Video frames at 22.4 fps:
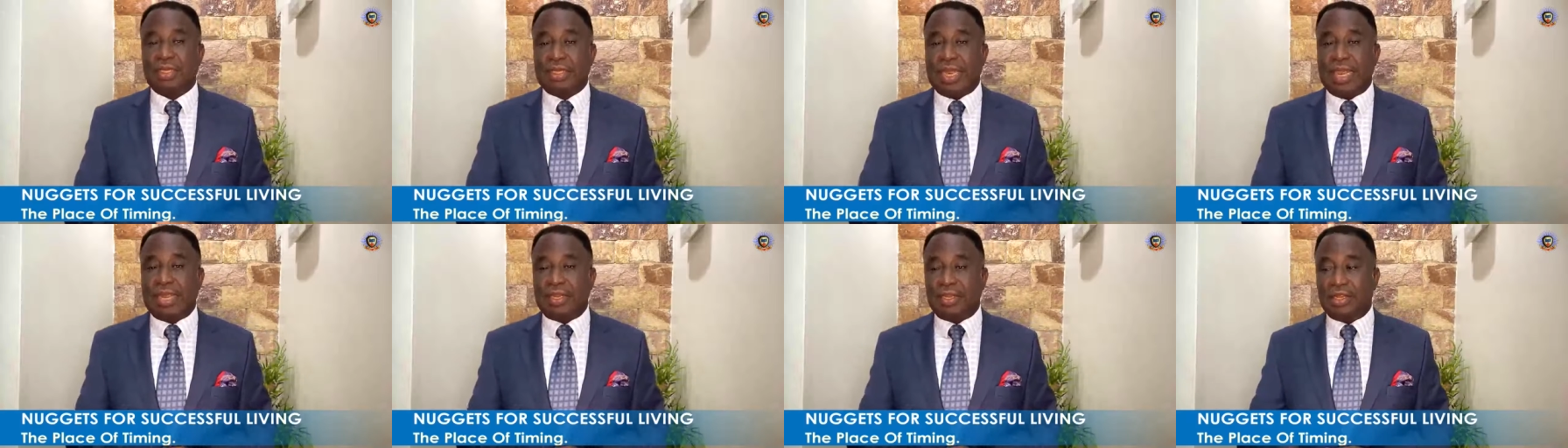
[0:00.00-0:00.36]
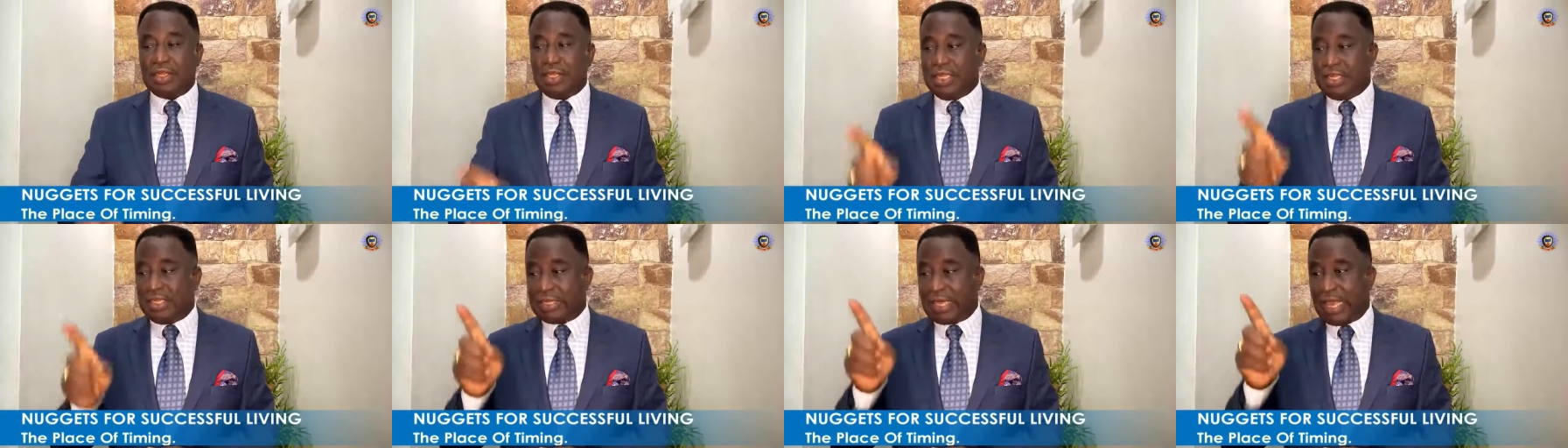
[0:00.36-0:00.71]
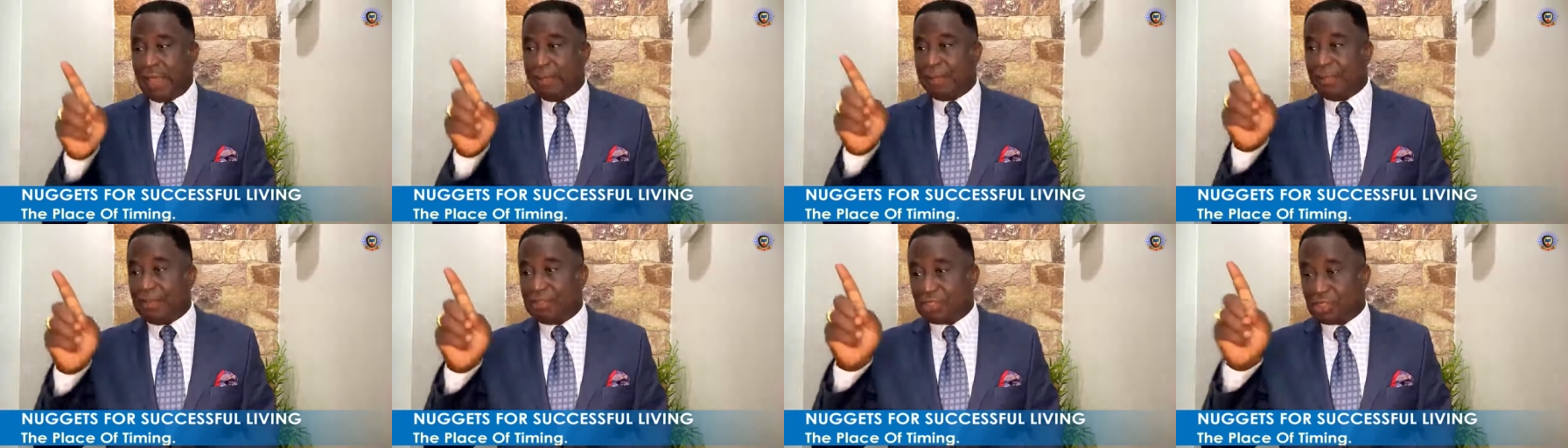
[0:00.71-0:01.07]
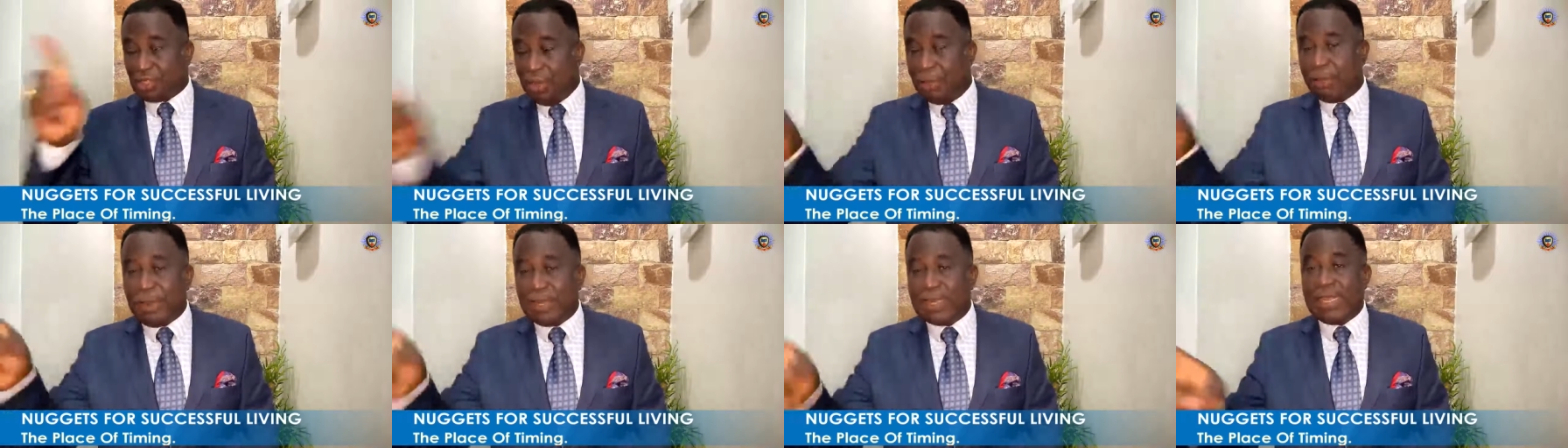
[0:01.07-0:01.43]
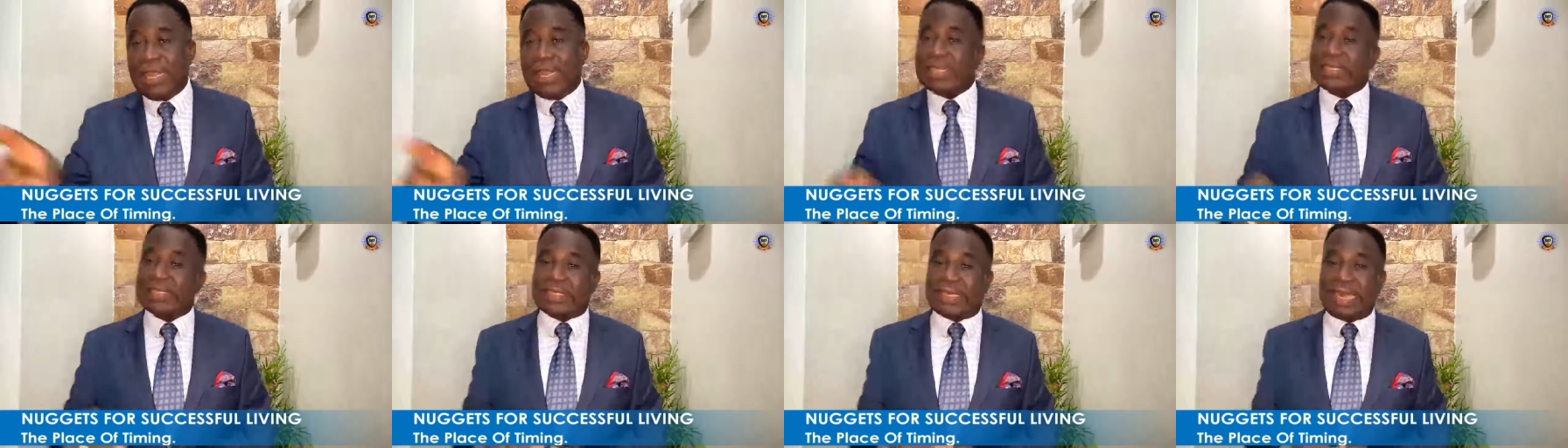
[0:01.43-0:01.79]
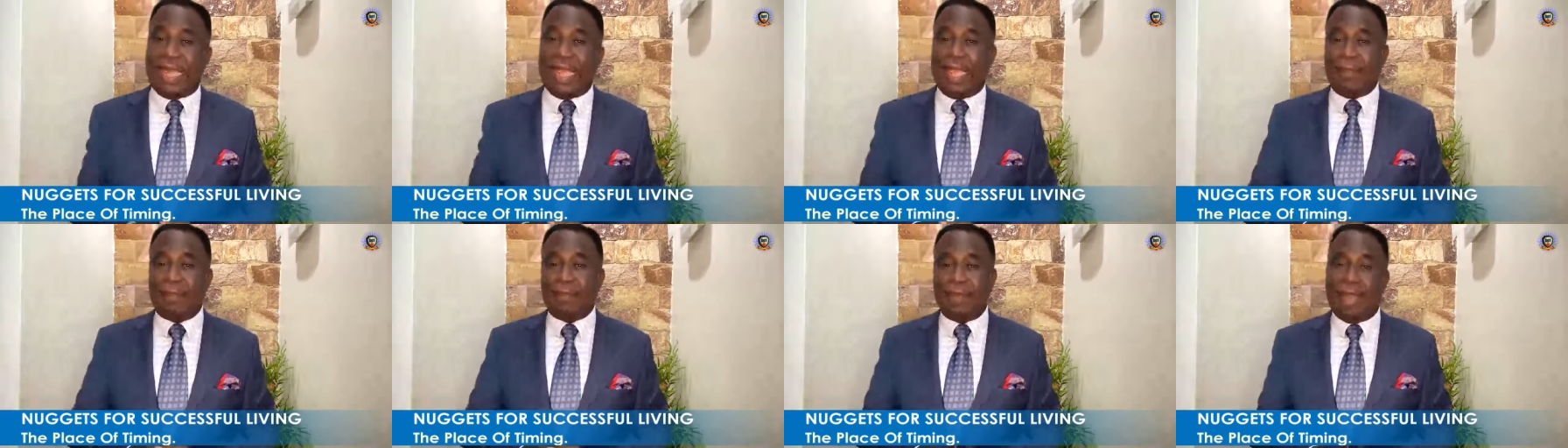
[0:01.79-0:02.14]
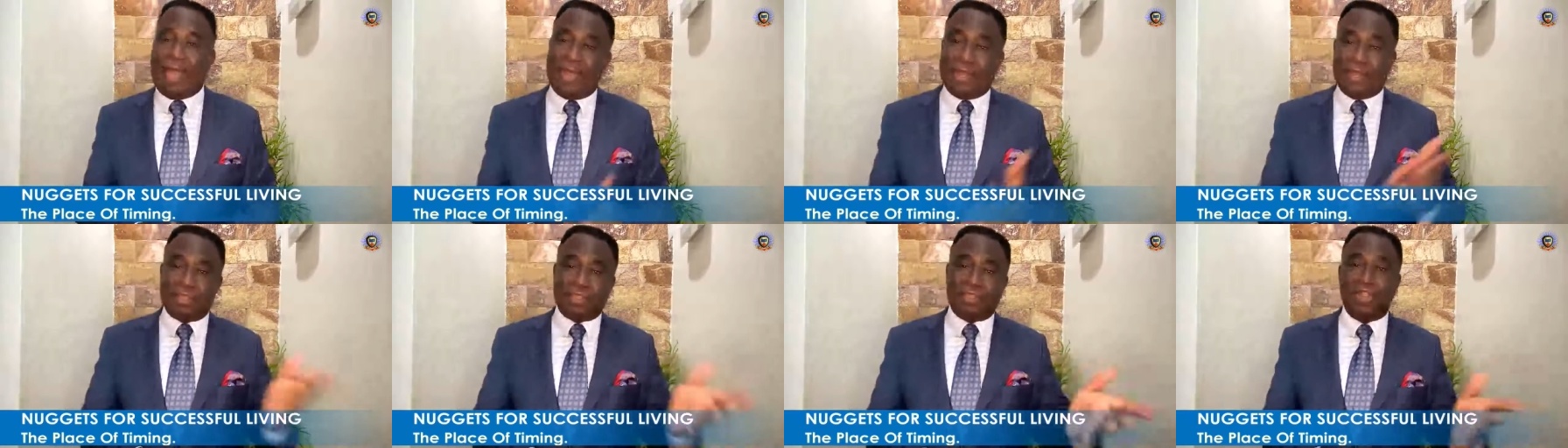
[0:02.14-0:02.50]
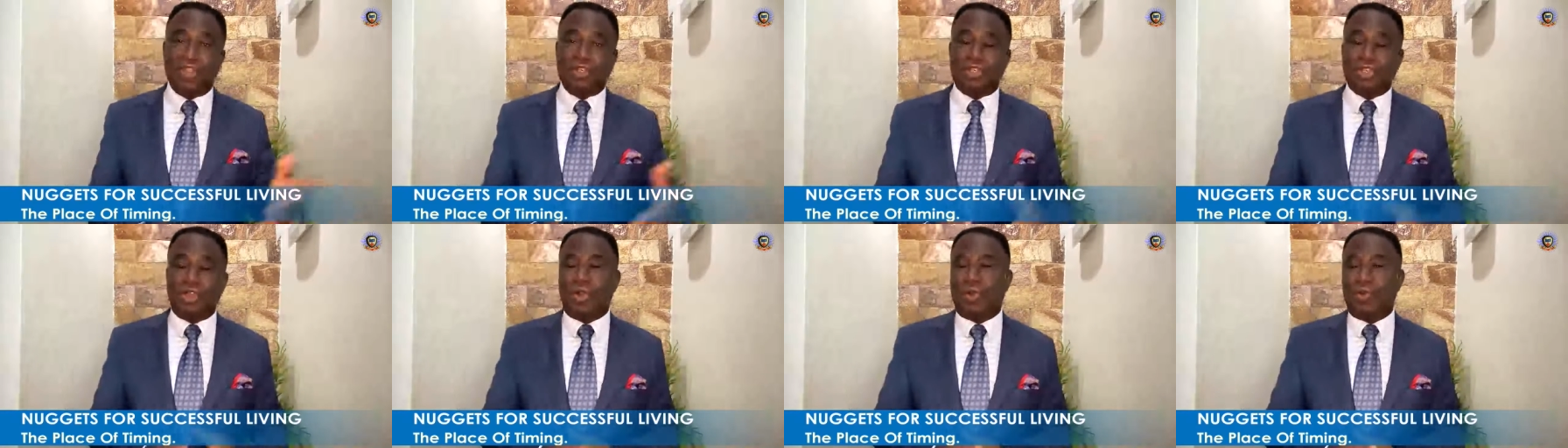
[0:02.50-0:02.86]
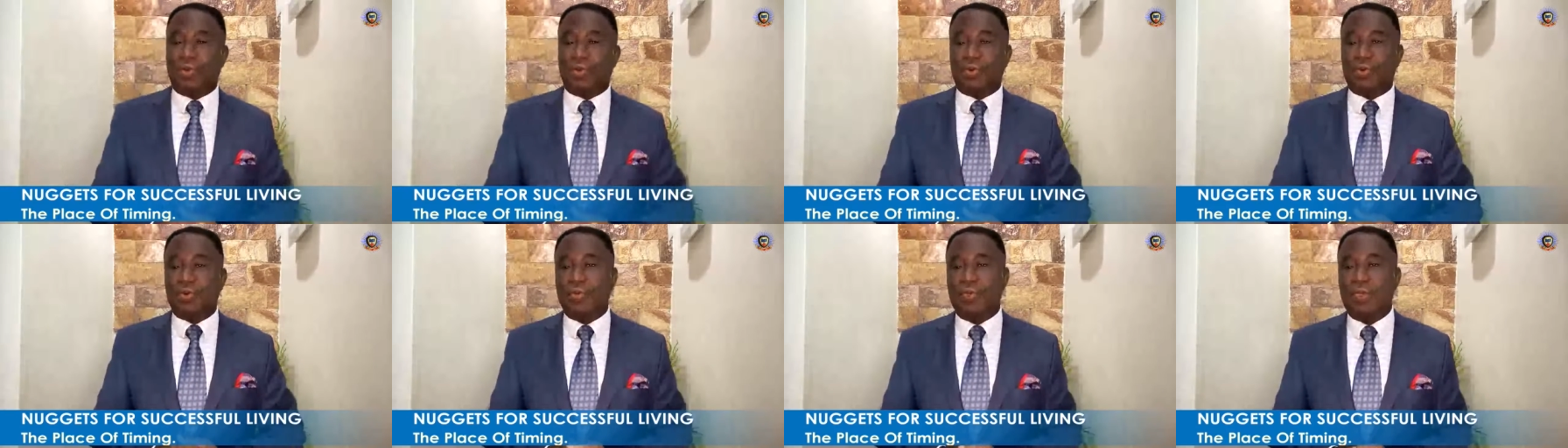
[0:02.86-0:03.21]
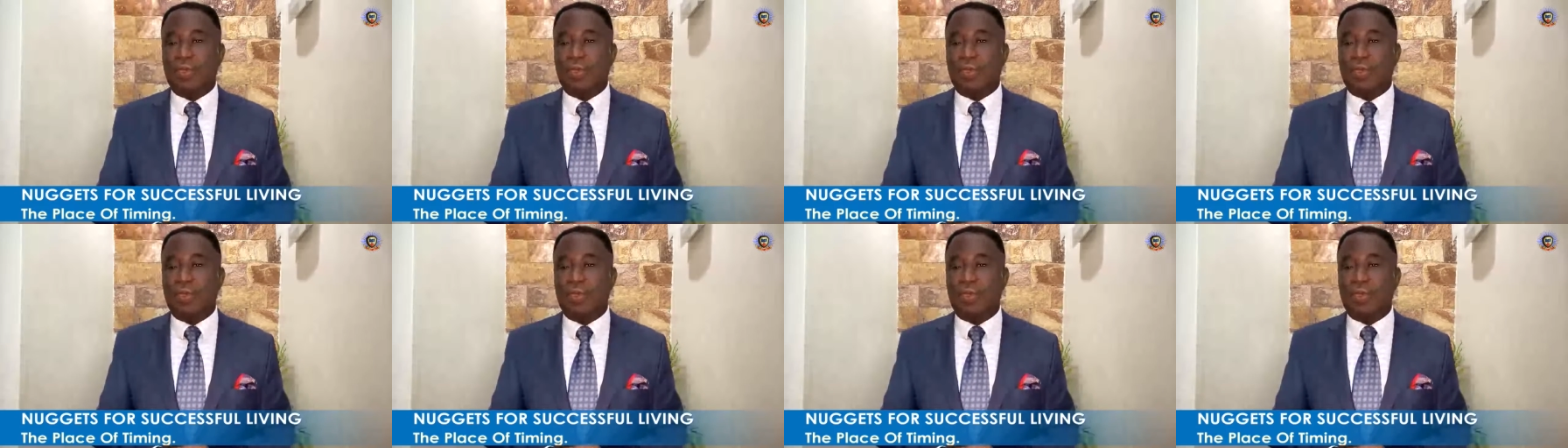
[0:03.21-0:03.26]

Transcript: that it can be somebody else's time and it's not your own.